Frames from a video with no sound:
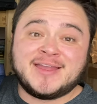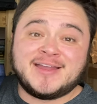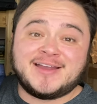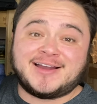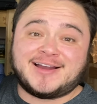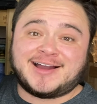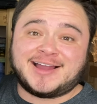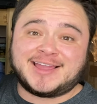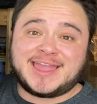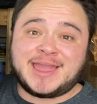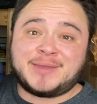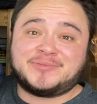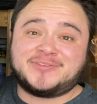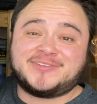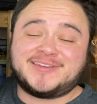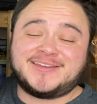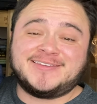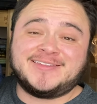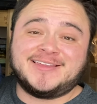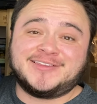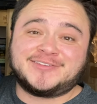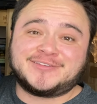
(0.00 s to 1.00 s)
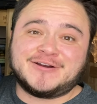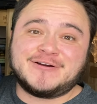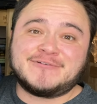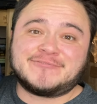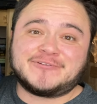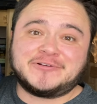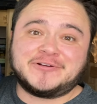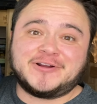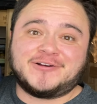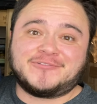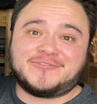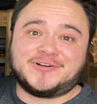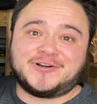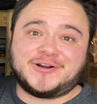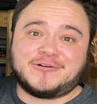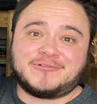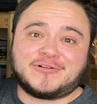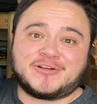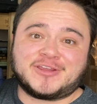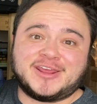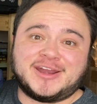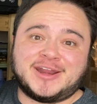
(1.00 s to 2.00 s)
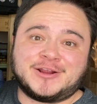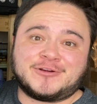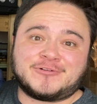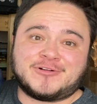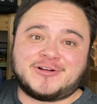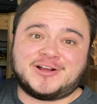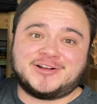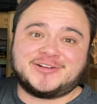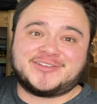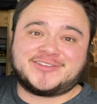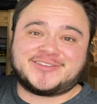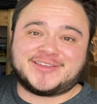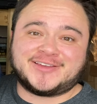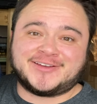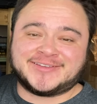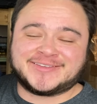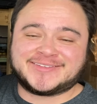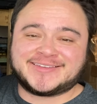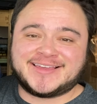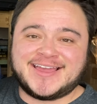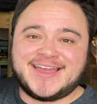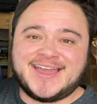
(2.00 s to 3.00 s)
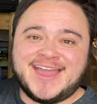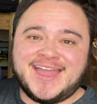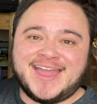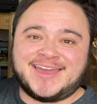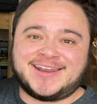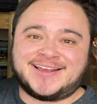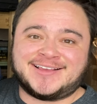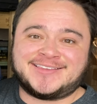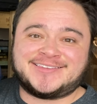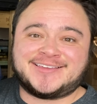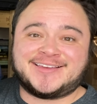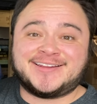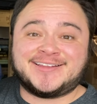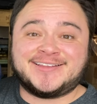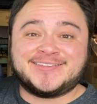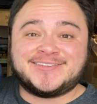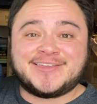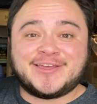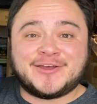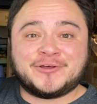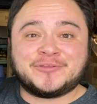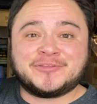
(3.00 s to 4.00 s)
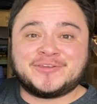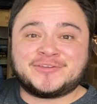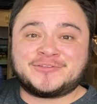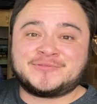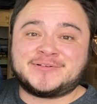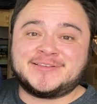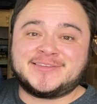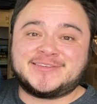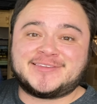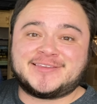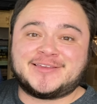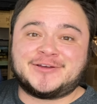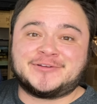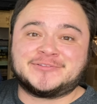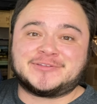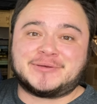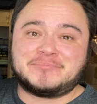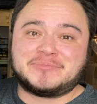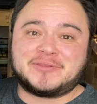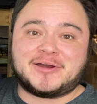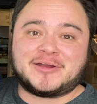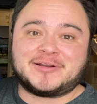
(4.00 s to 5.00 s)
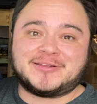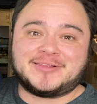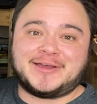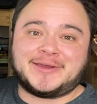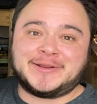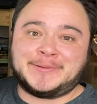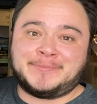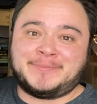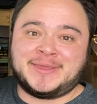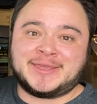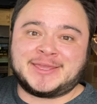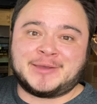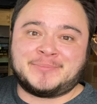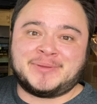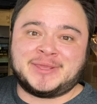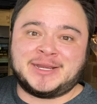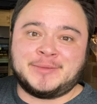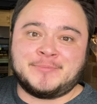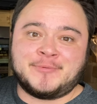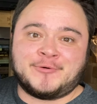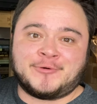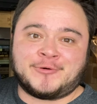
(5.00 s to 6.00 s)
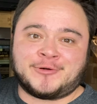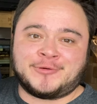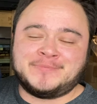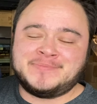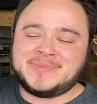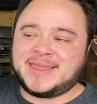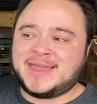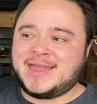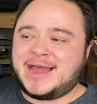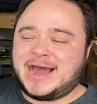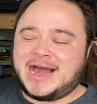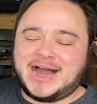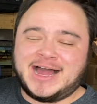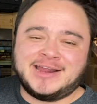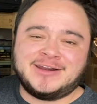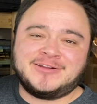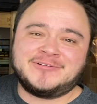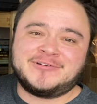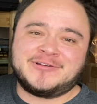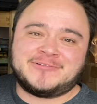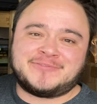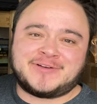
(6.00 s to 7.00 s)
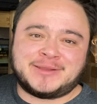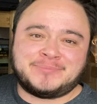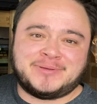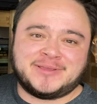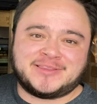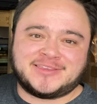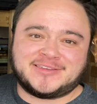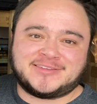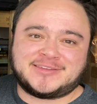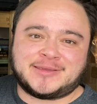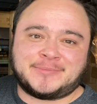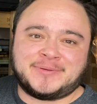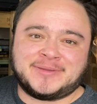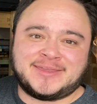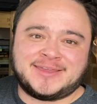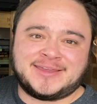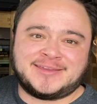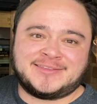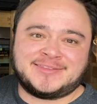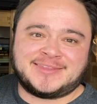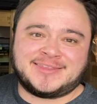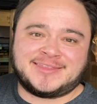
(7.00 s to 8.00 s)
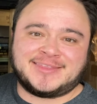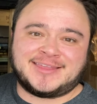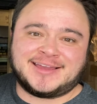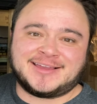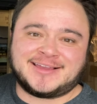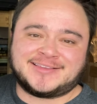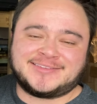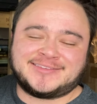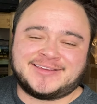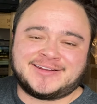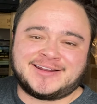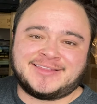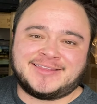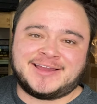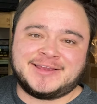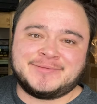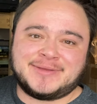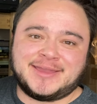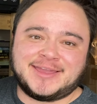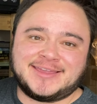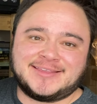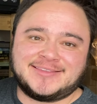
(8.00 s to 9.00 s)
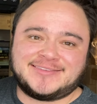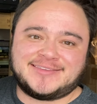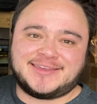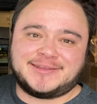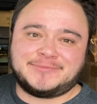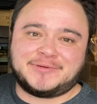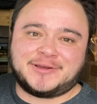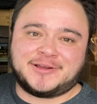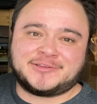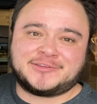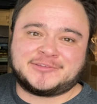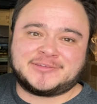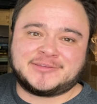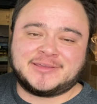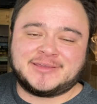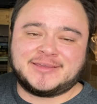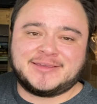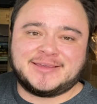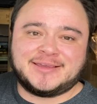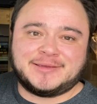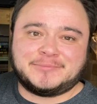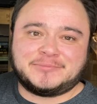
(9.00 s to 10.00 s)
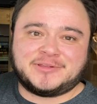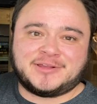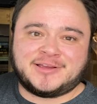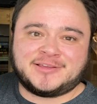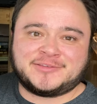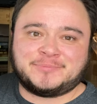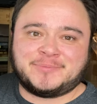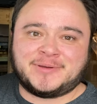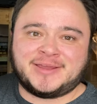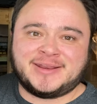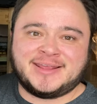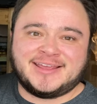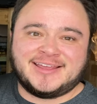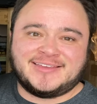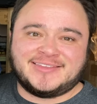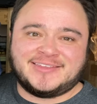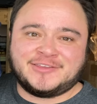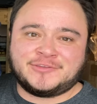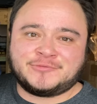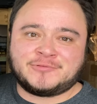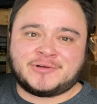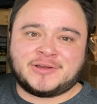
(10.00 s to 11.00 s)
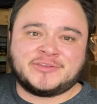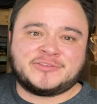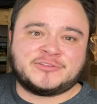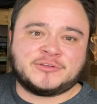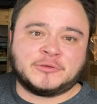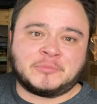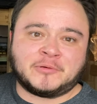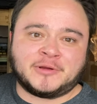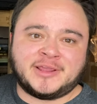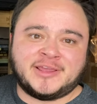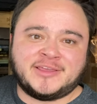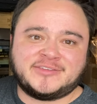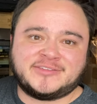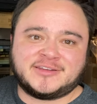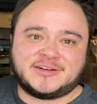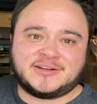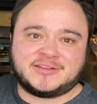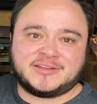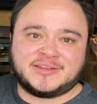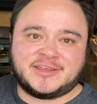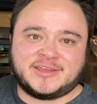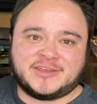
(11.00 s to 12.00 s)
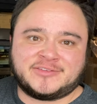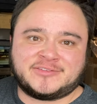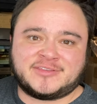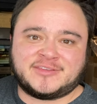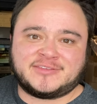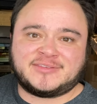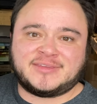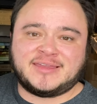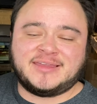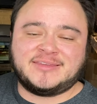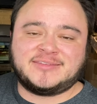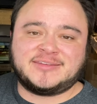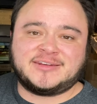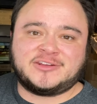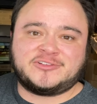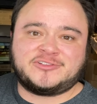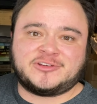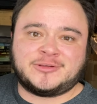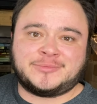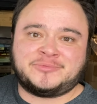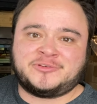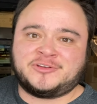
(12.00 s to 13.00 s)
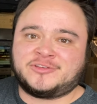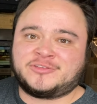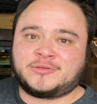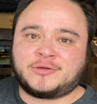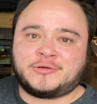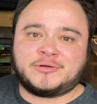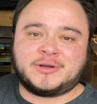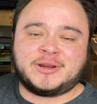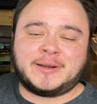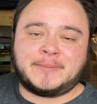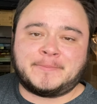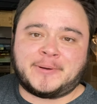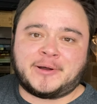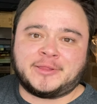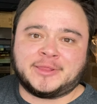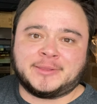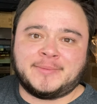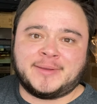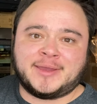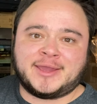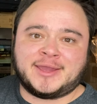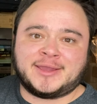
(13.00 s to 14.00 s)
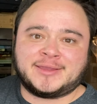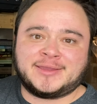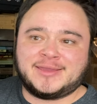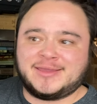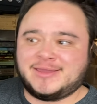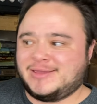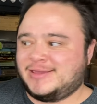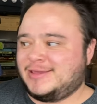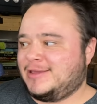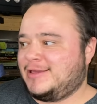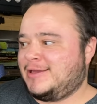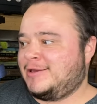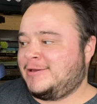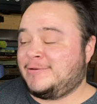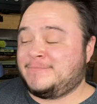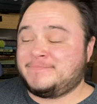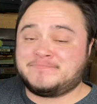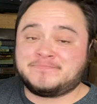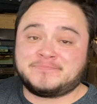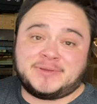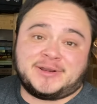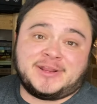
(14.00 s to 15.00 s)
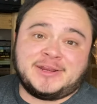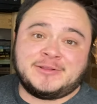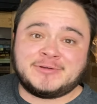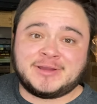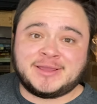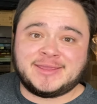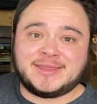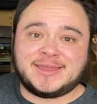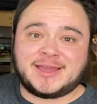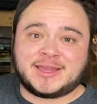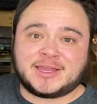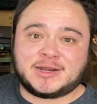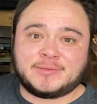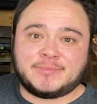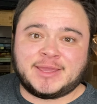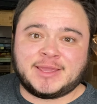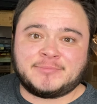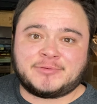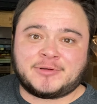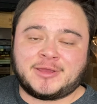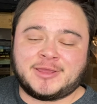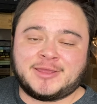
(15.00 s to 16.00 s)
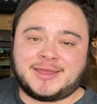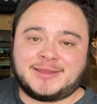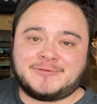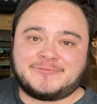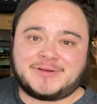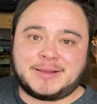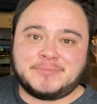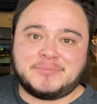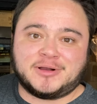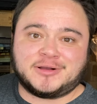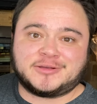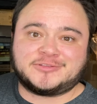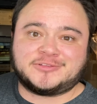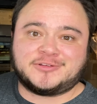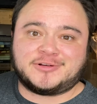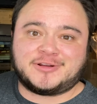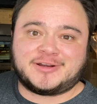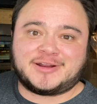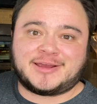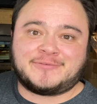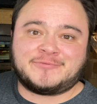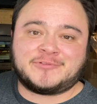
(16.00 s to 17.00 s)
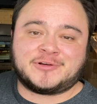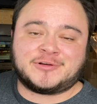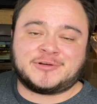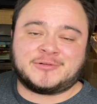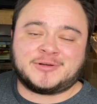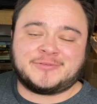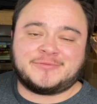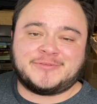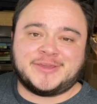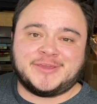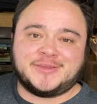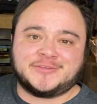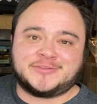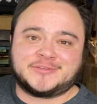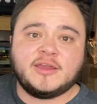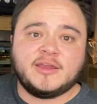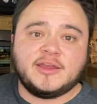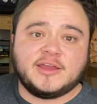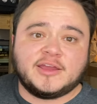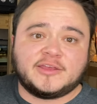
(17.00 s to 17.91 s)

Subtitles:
I kept seeing these over and over and over again at garage sales, and I said, until this one sells, I'm not allowed to pick up anymore. I don't know if I'd pick this up again. Like I said, I like making $10 plus, but this was super easy to list. It's easy to ship, just throw it in a poly bag. But anyway, yeah, gonna make probably like $5 on it after fees.